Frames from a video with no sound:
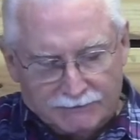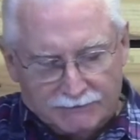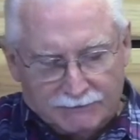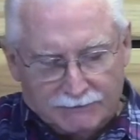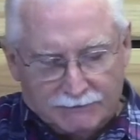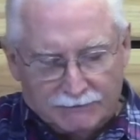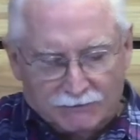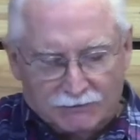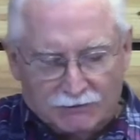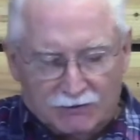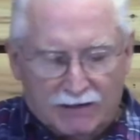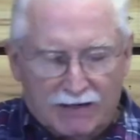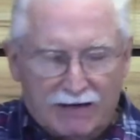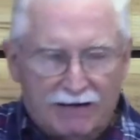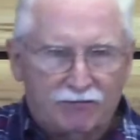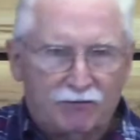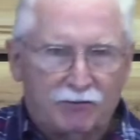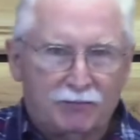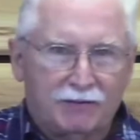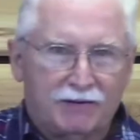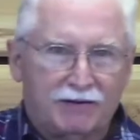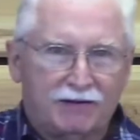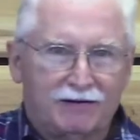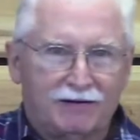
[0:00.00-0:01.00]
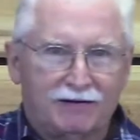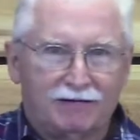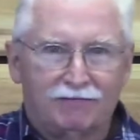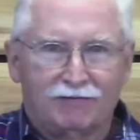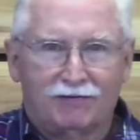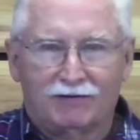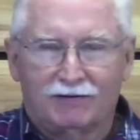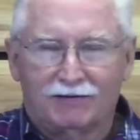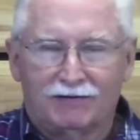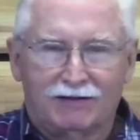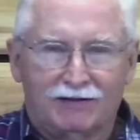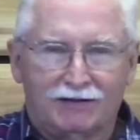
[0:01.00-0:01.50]
So having been
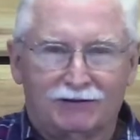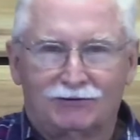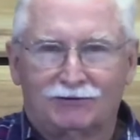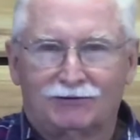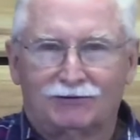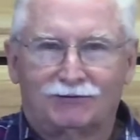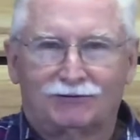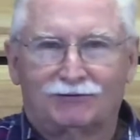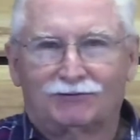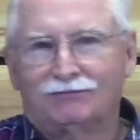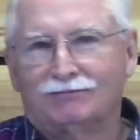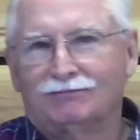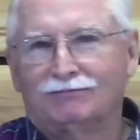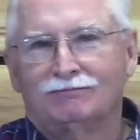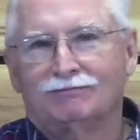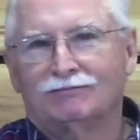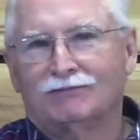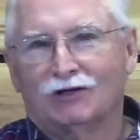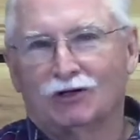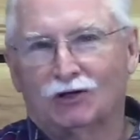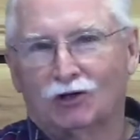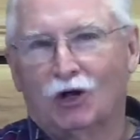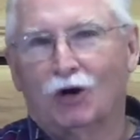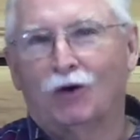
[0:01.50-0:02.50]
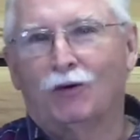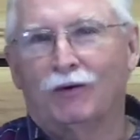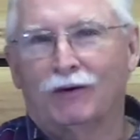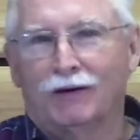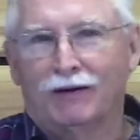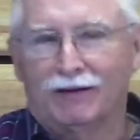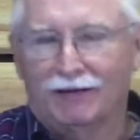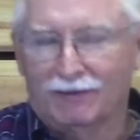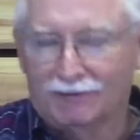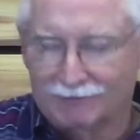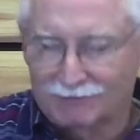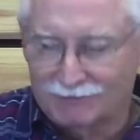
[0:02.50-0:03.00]
given this
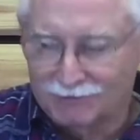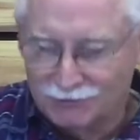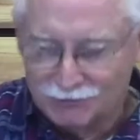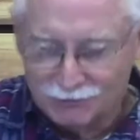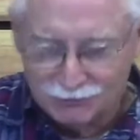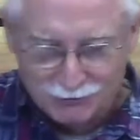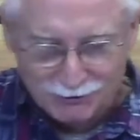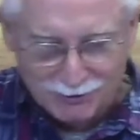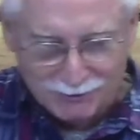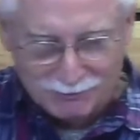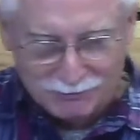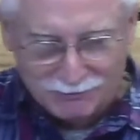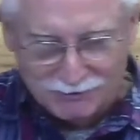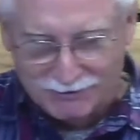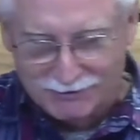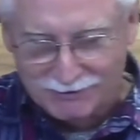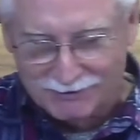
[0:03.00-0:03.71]
glowing description